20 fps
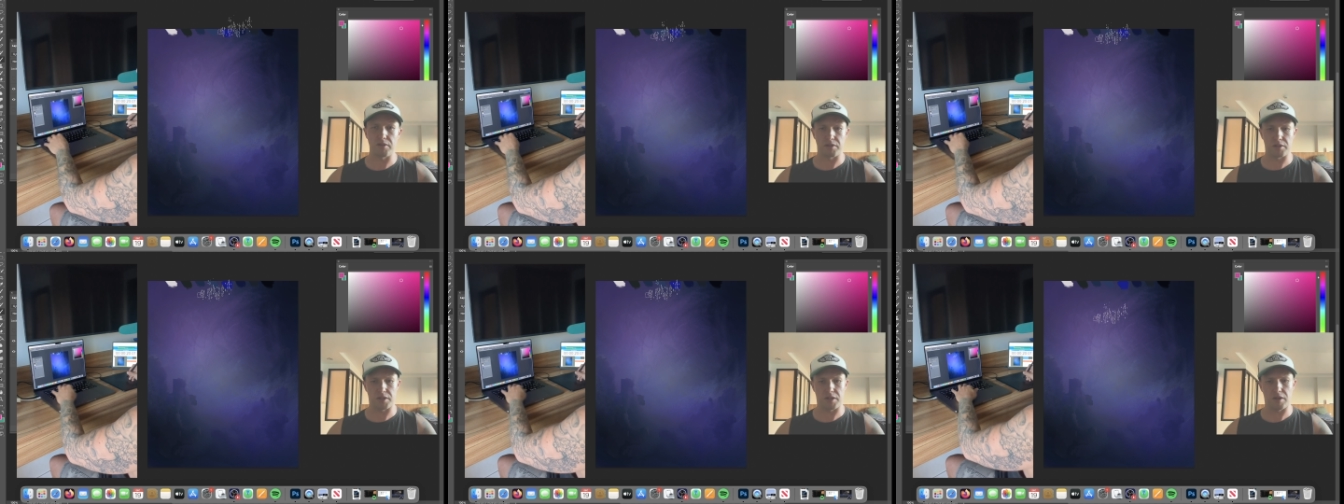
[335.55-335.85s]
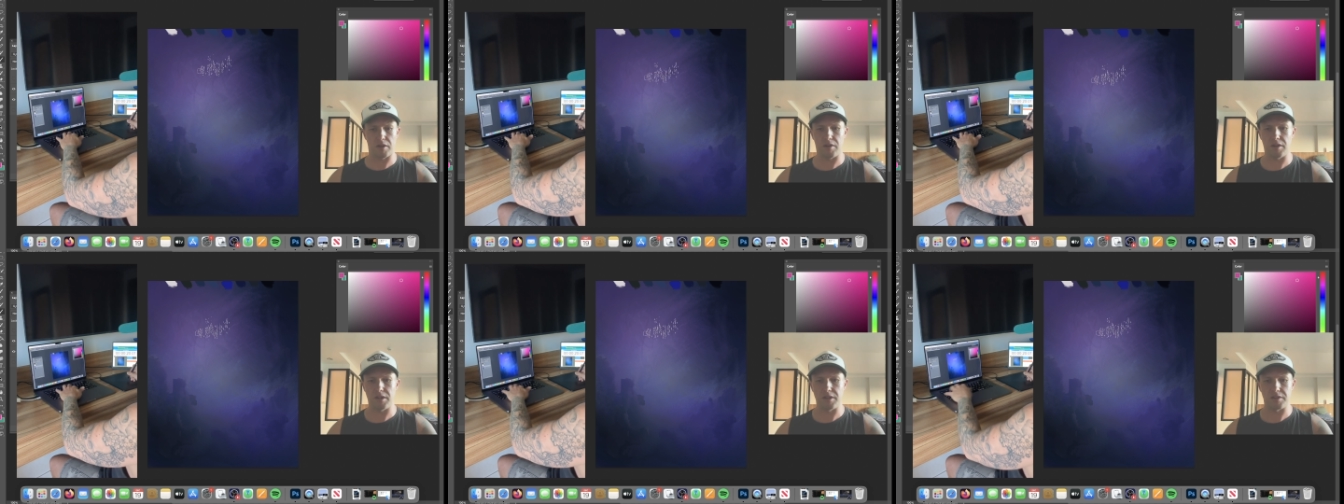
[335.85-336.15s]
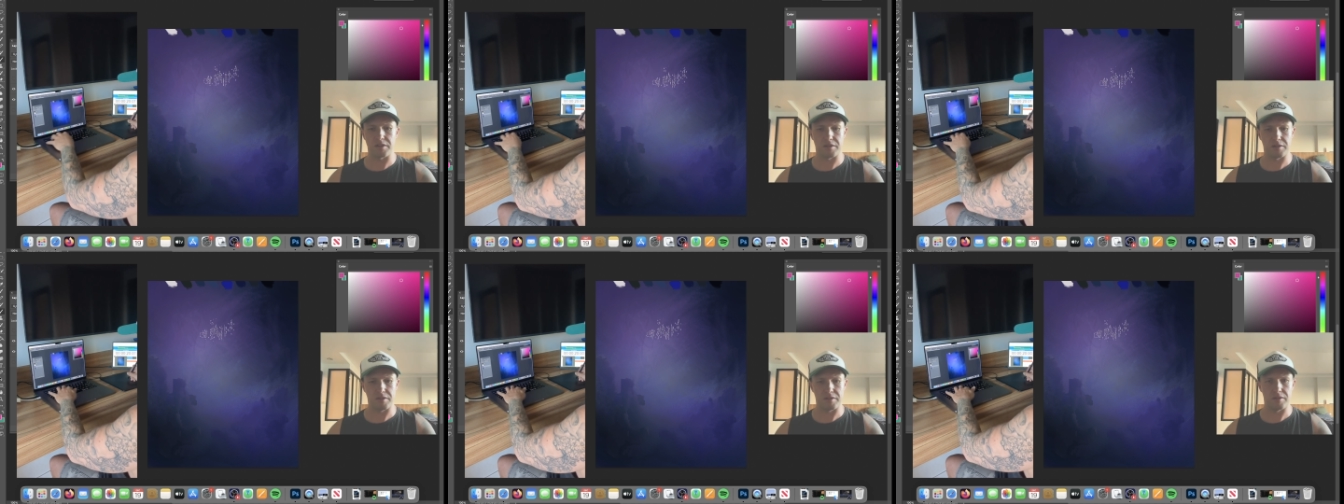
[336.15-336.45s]

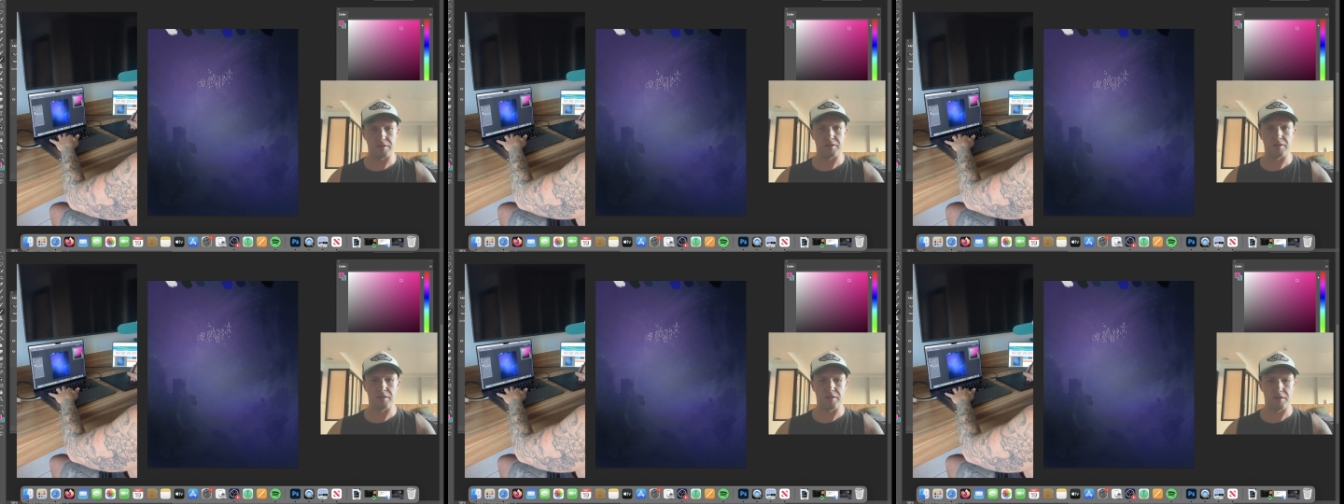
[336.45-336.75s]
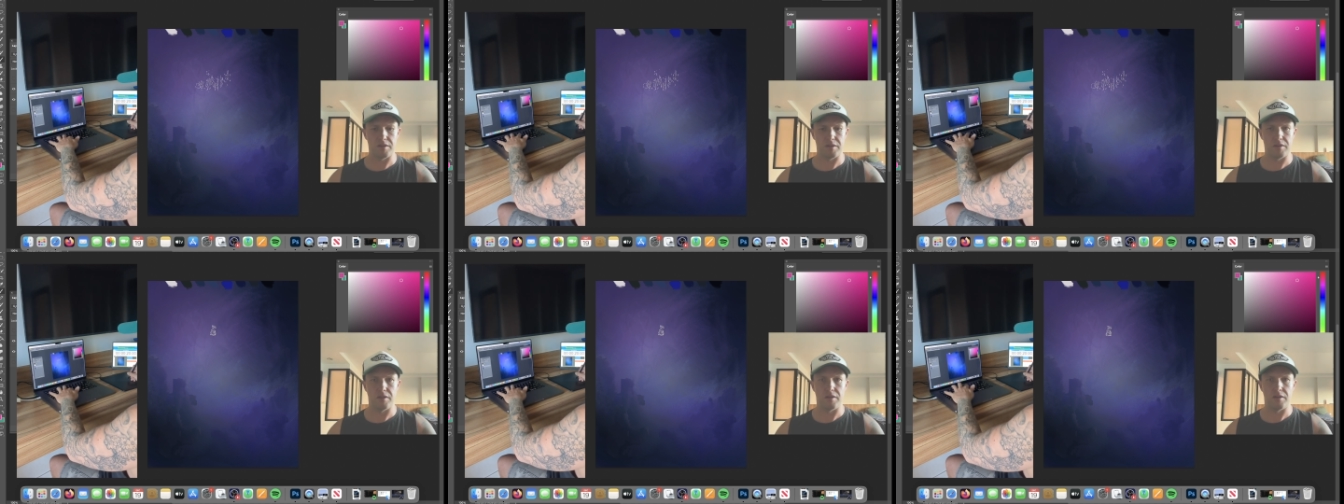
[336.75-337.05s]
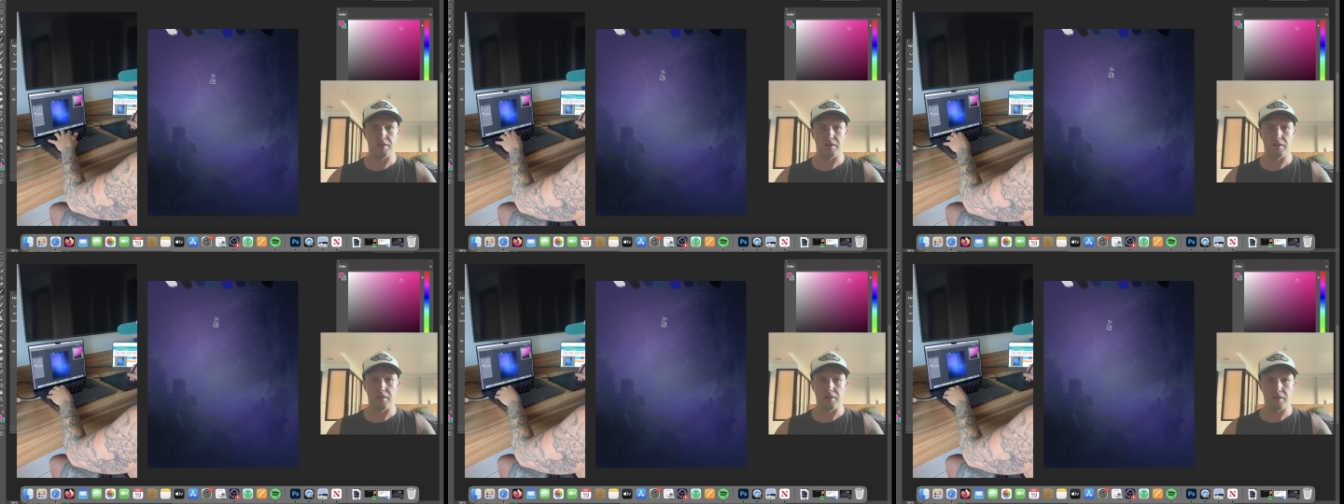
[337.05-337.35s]
skies,
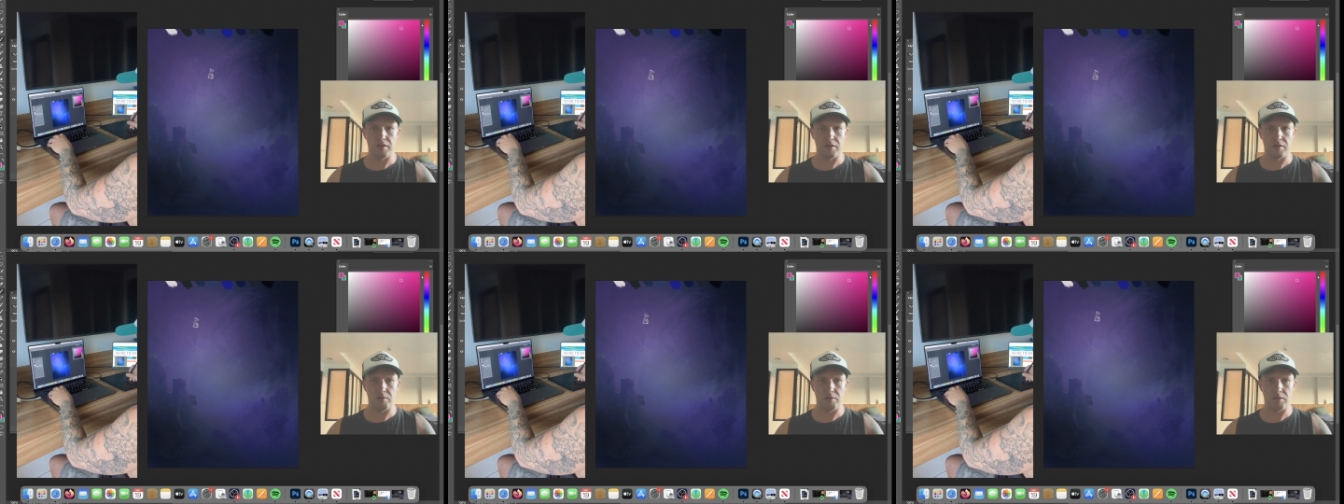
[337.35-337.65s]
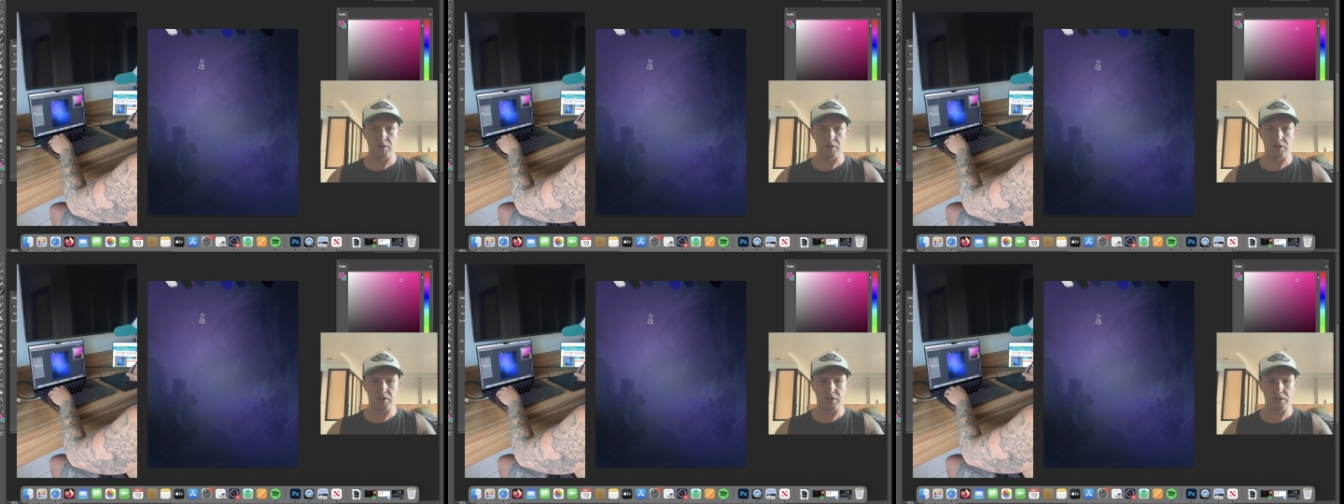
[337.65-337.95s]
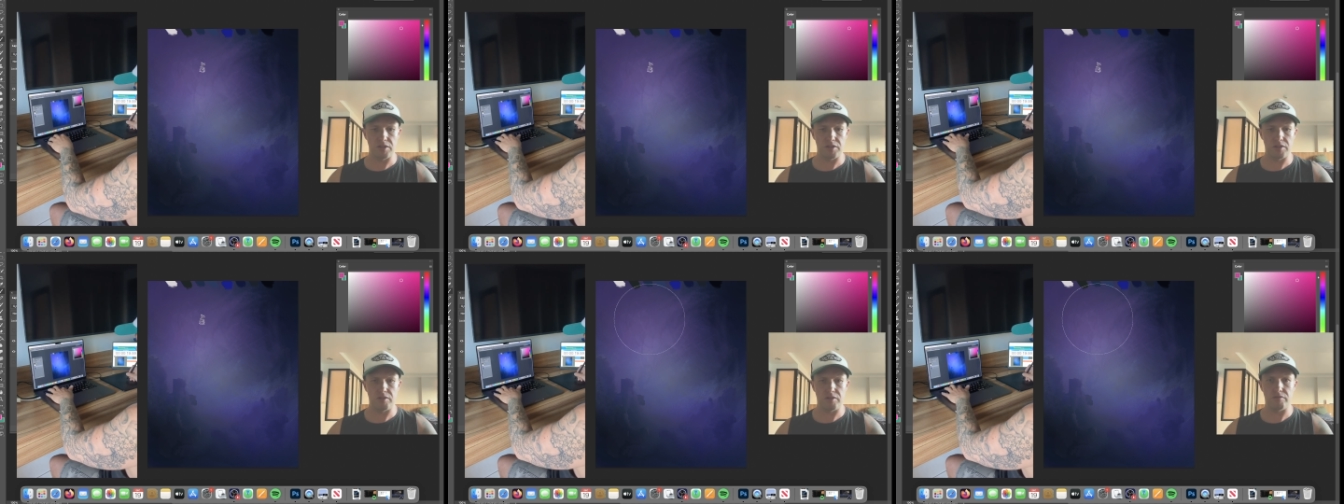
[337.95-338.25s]
which
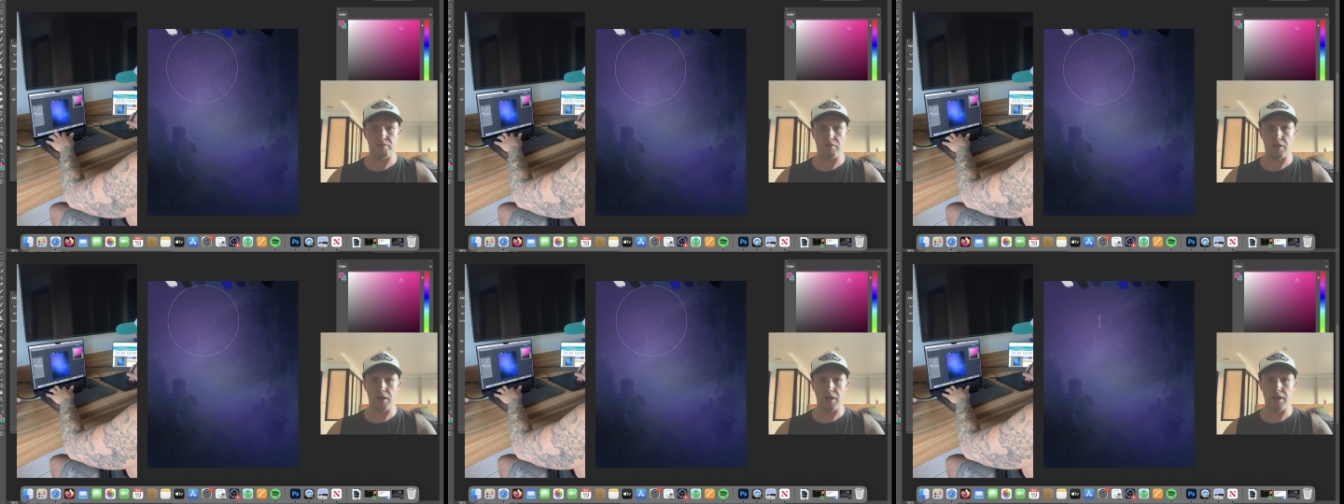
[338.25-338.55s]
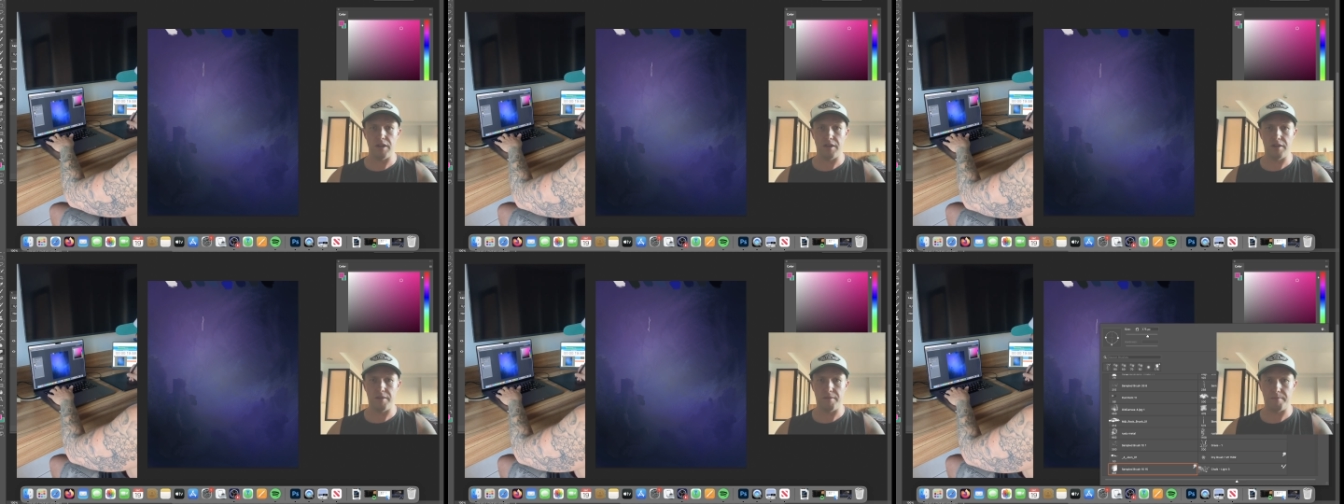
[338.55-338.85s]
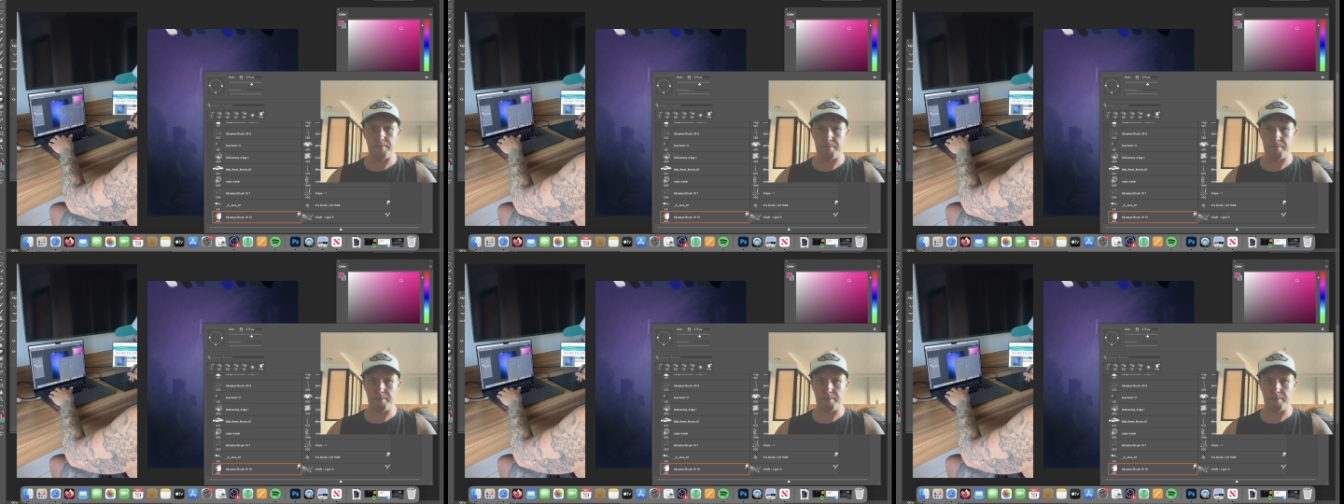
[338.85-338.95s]
is great.